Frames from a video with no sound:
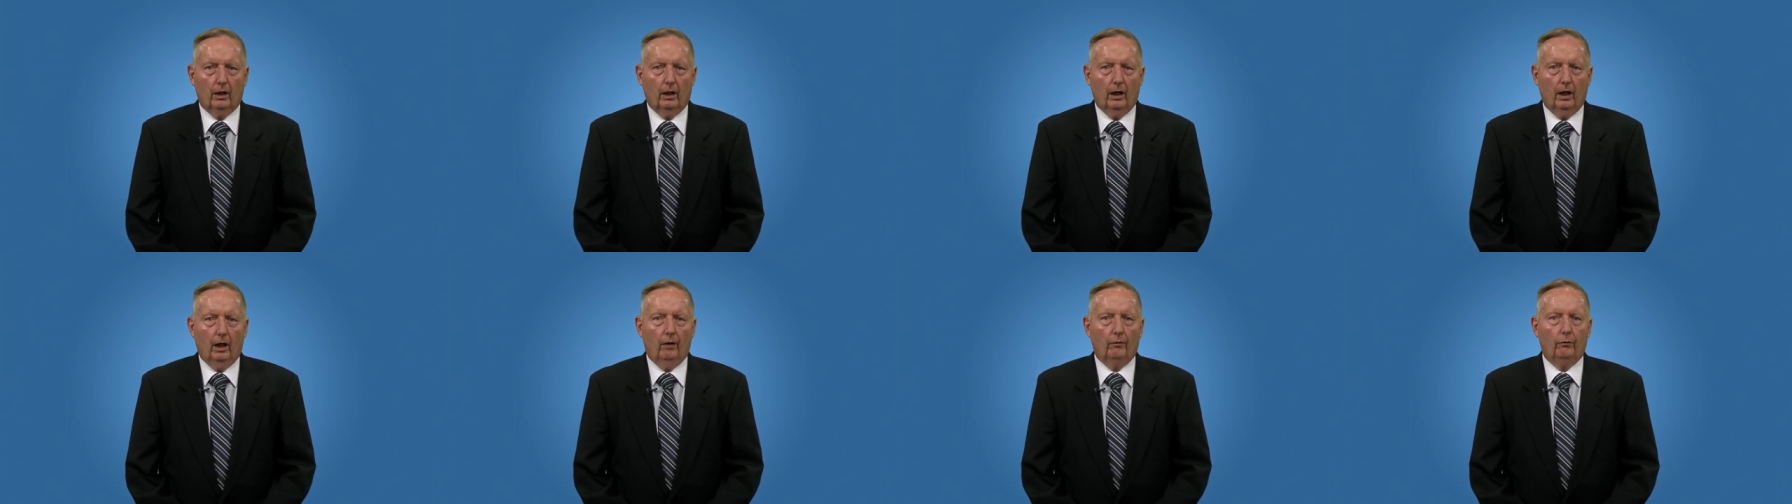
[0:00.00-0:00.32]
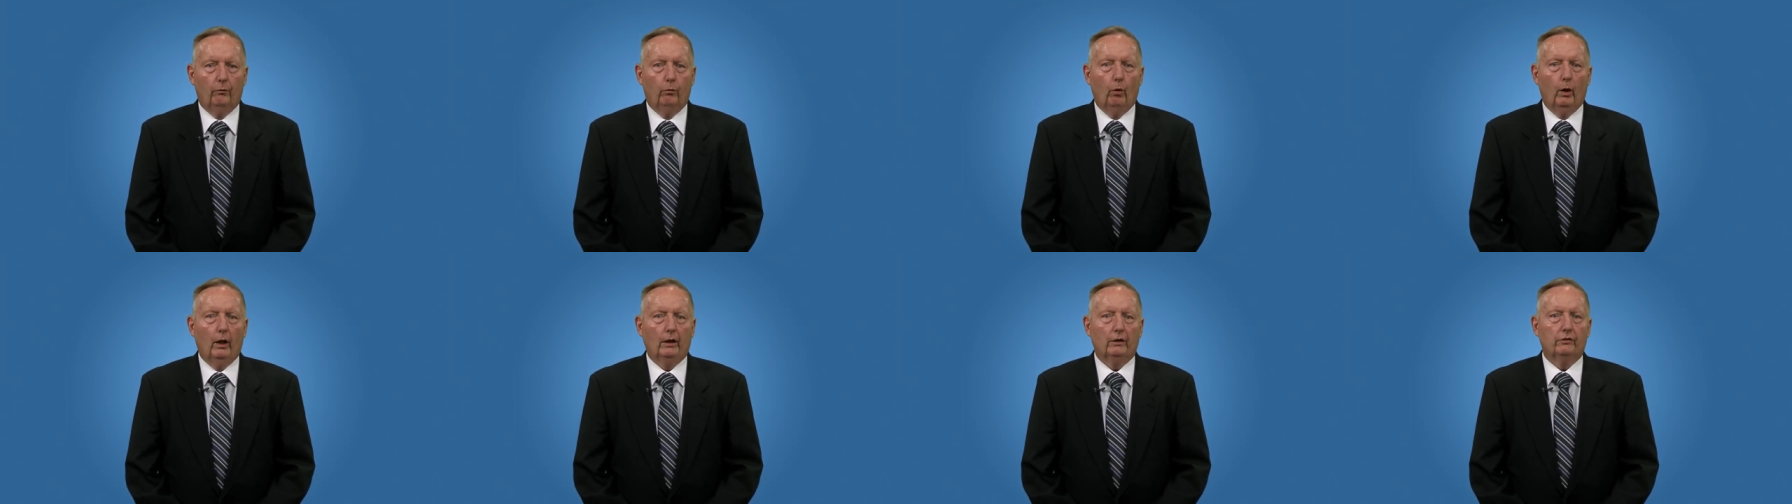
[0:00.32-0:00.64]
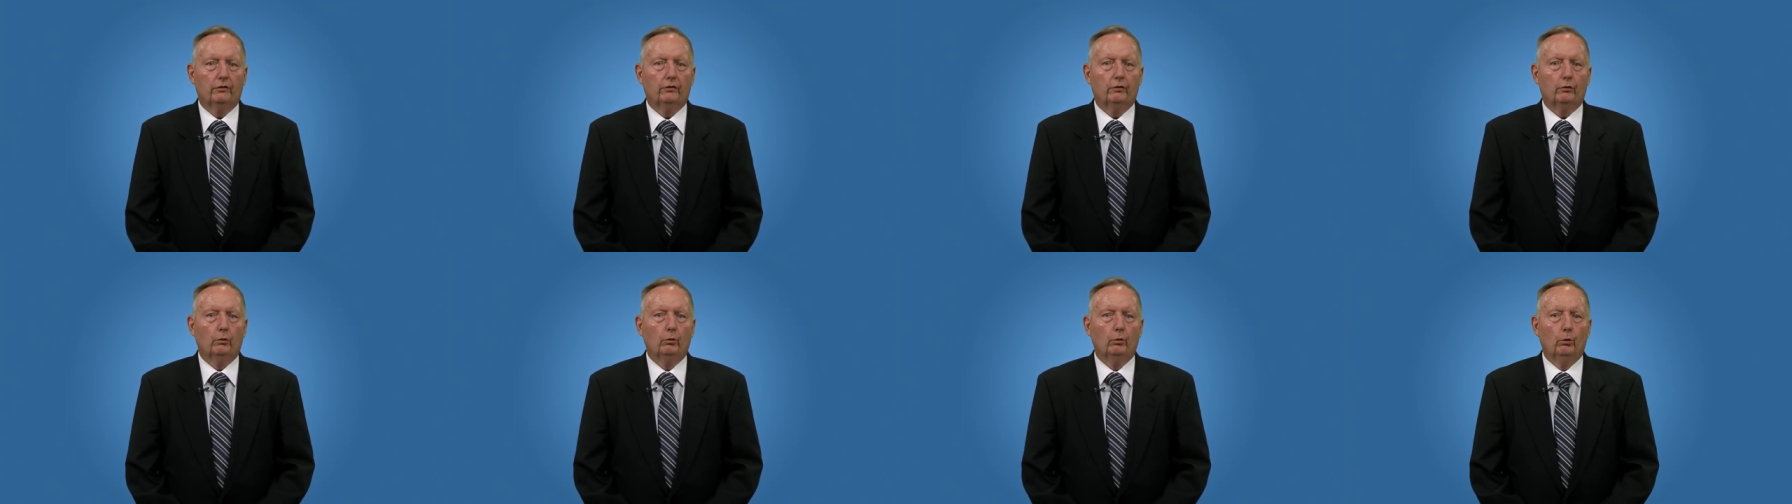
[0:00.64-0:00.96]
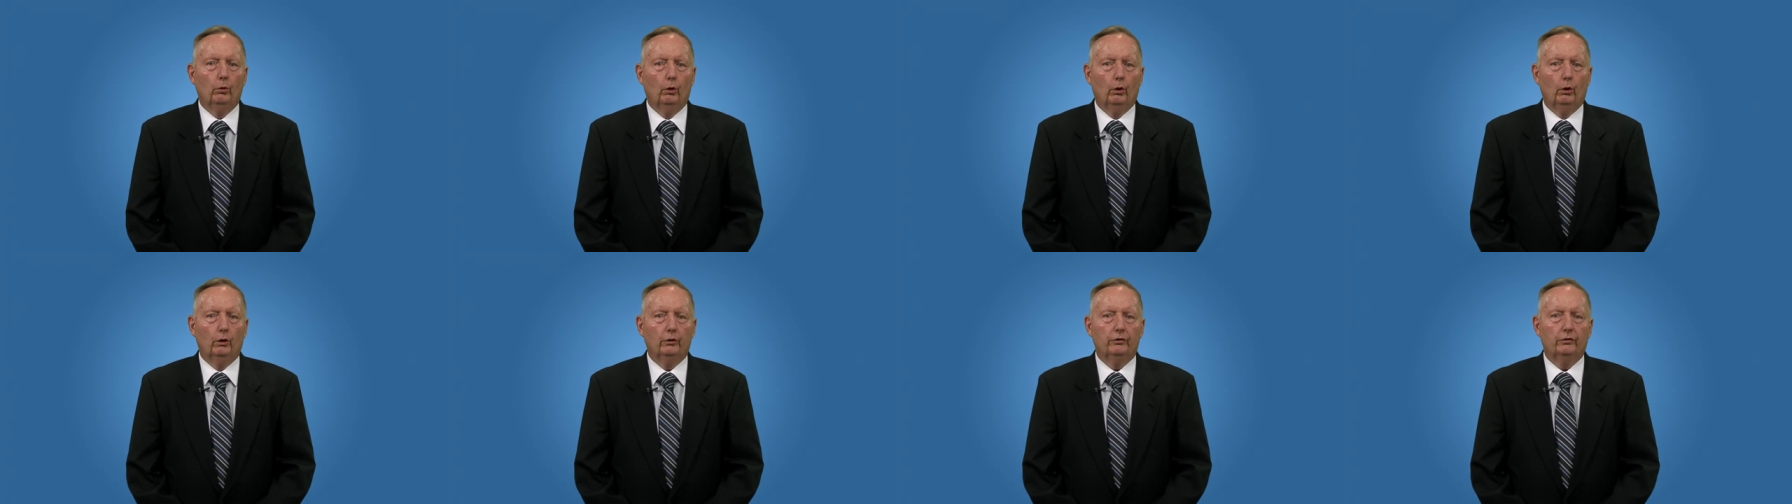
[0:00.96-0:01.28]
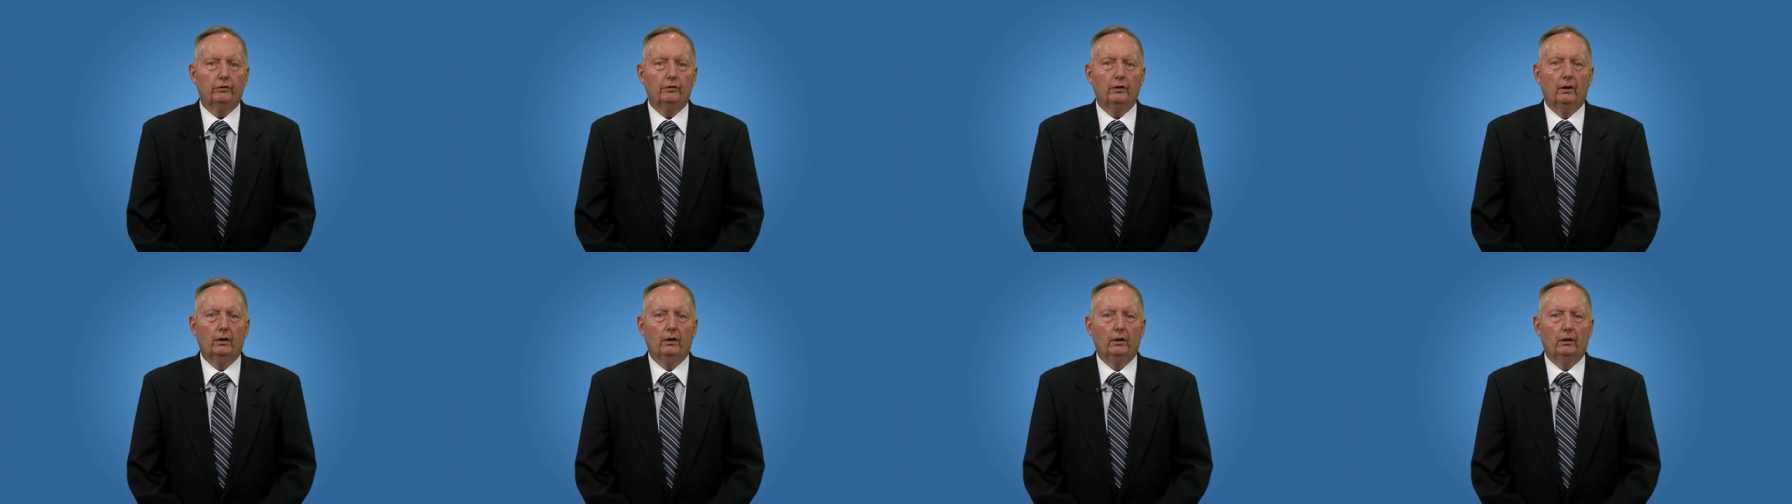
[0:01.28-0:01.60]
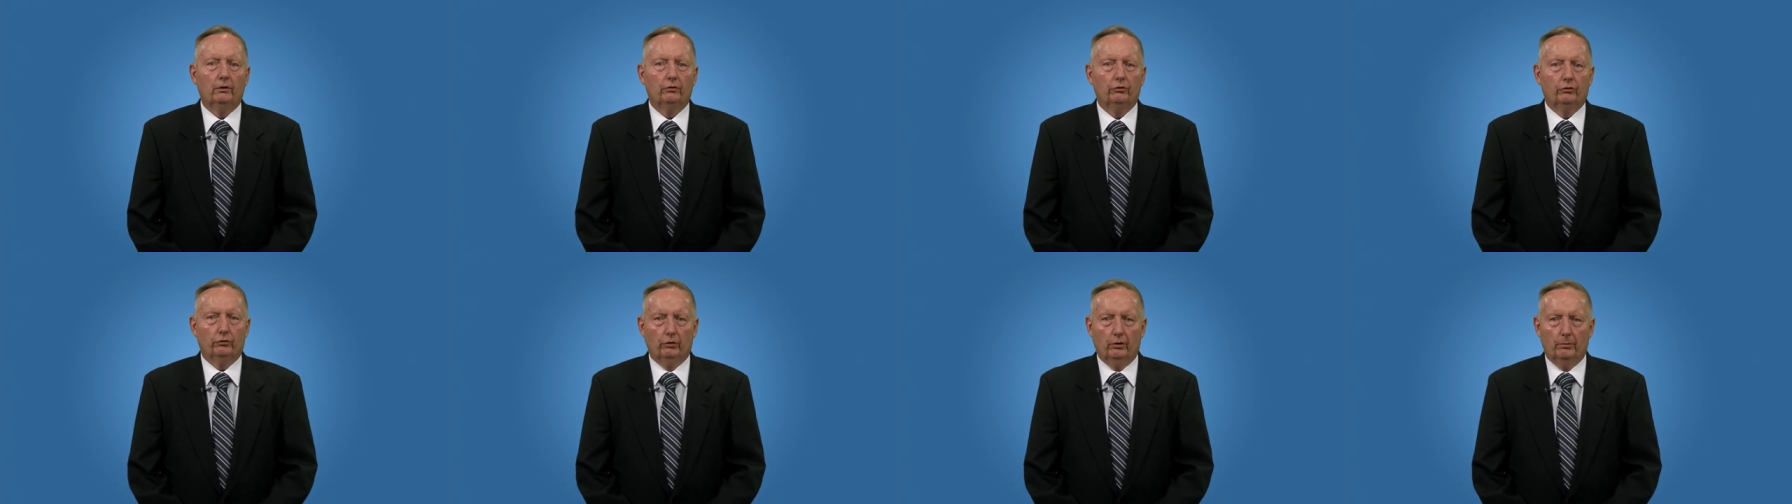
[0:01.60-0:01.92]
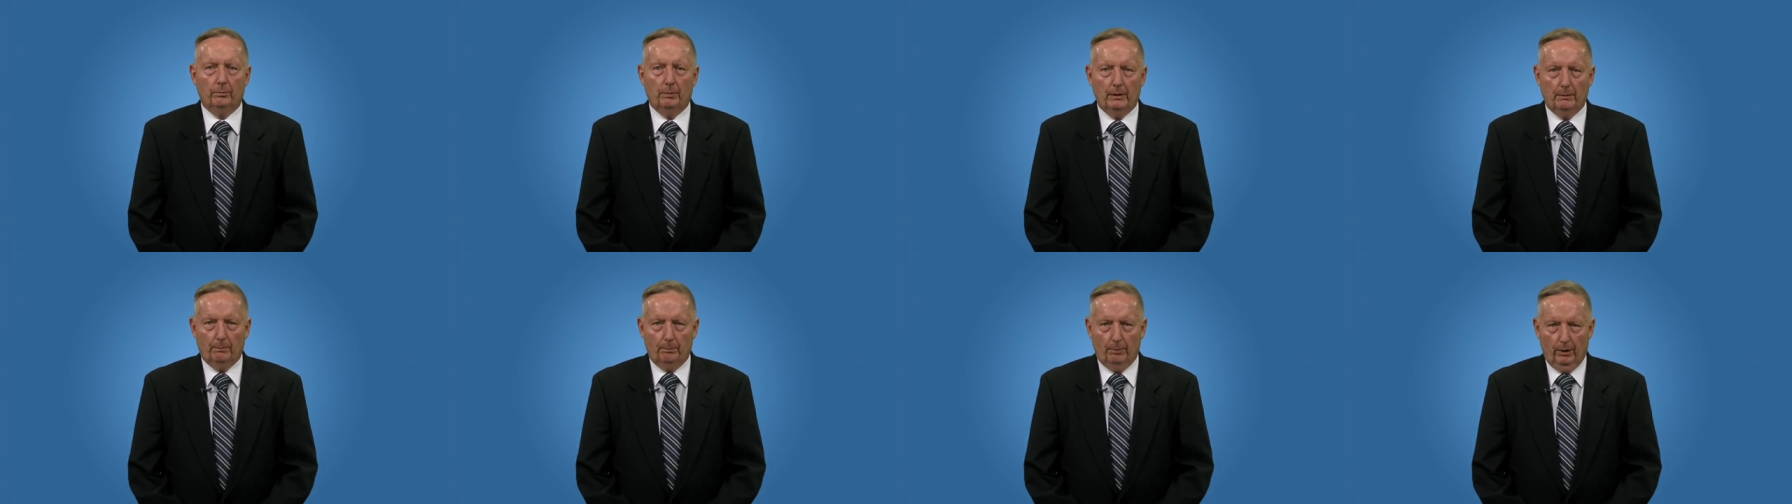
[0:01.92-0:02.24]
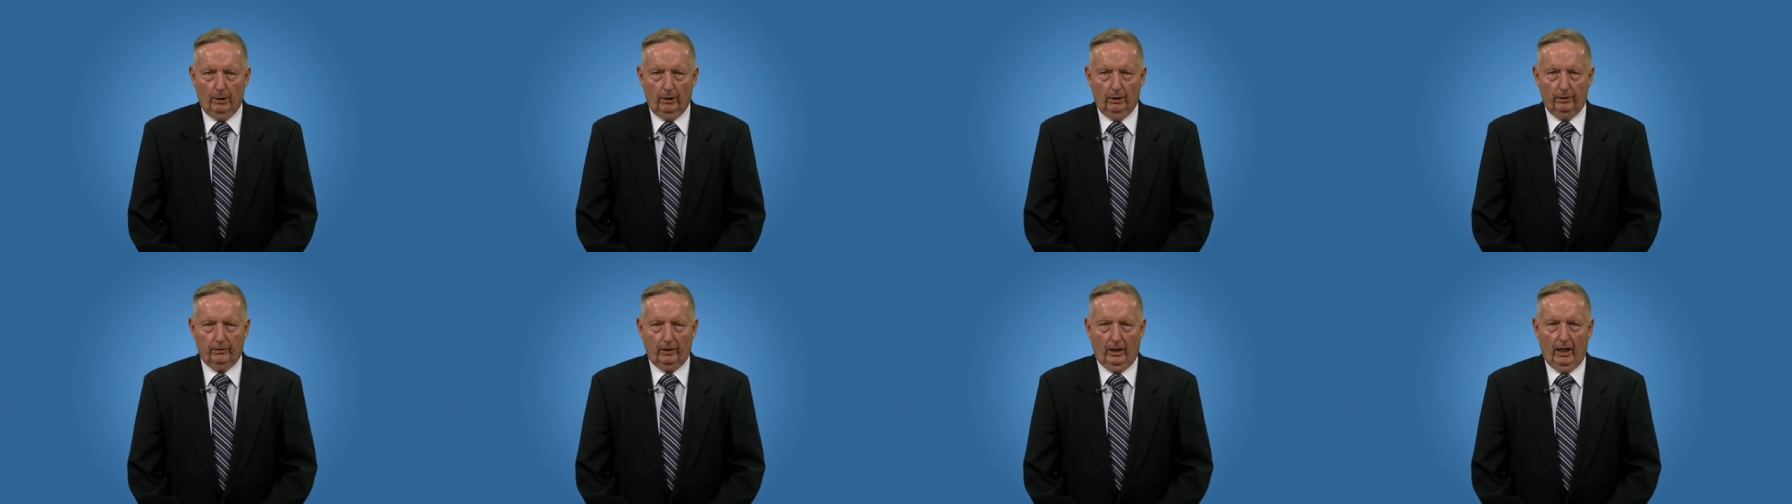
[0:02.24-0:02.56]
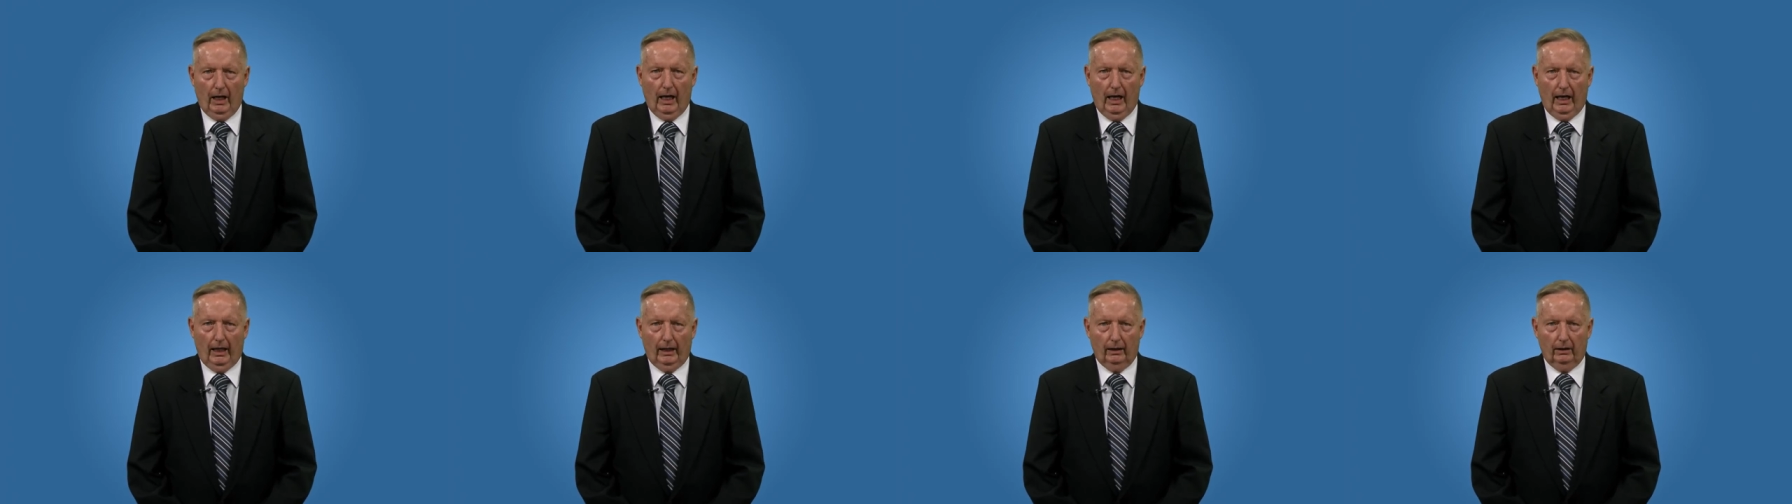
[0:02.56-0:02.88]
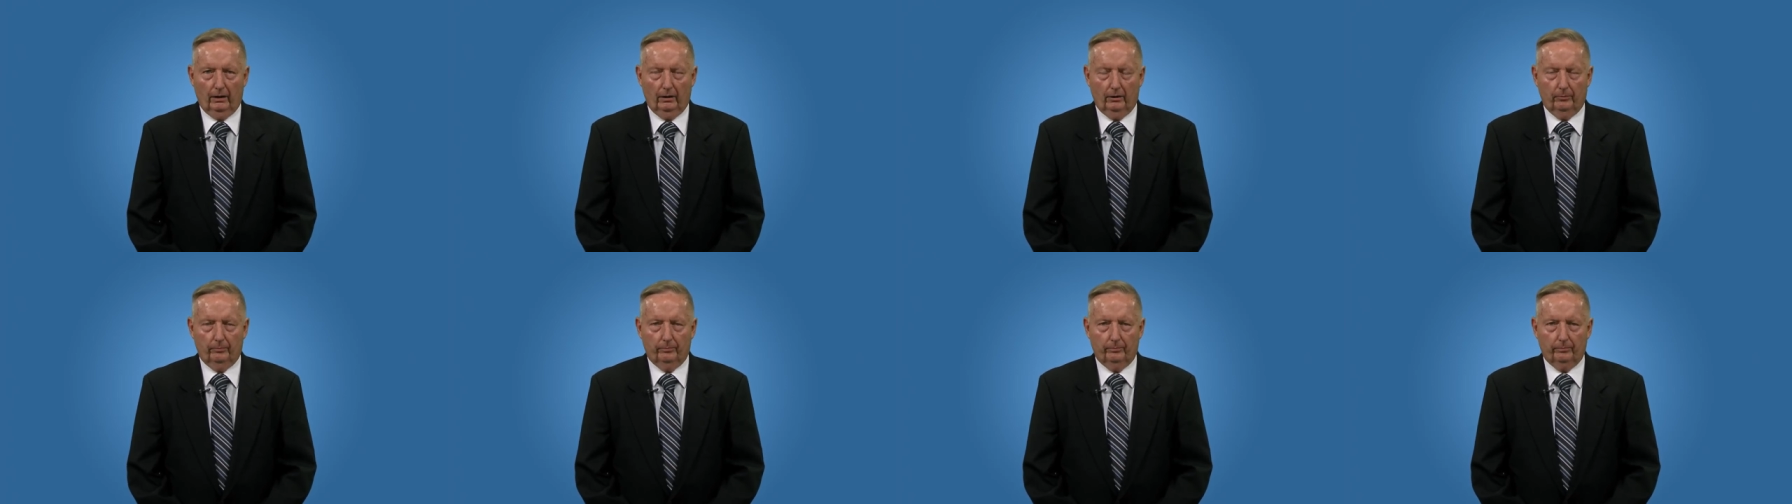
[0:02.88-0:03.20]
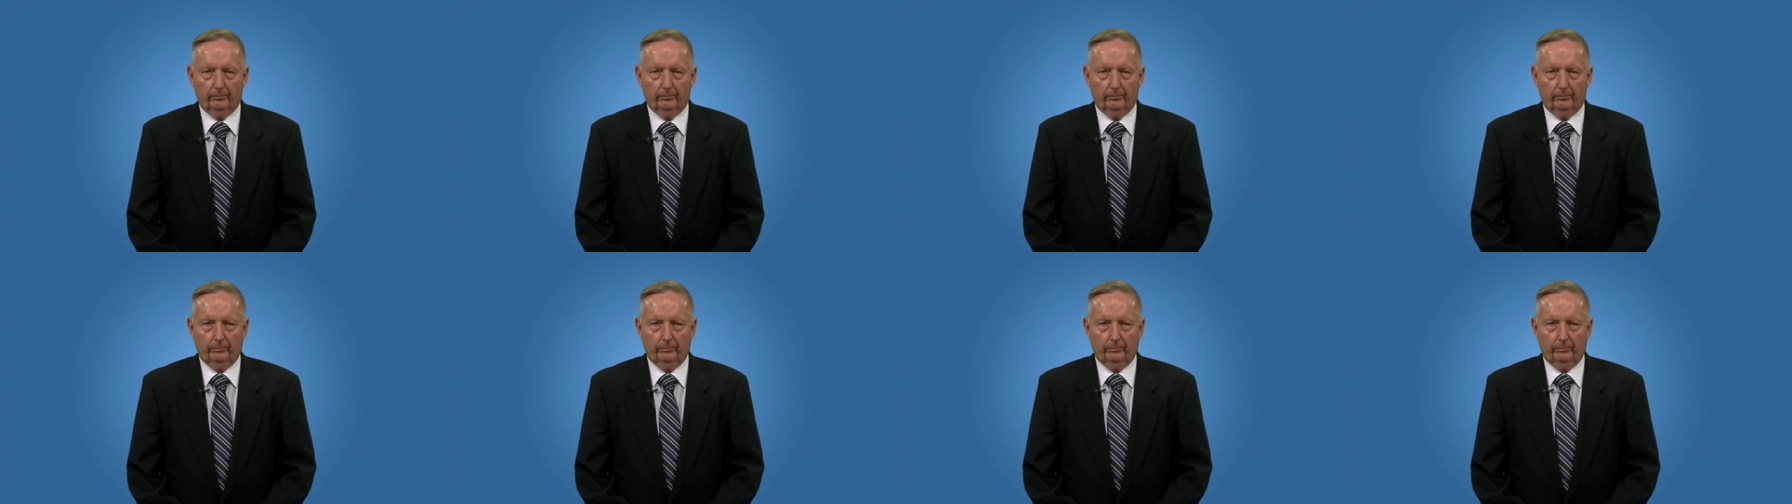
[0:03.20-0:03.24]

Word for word: of what schools should be built on.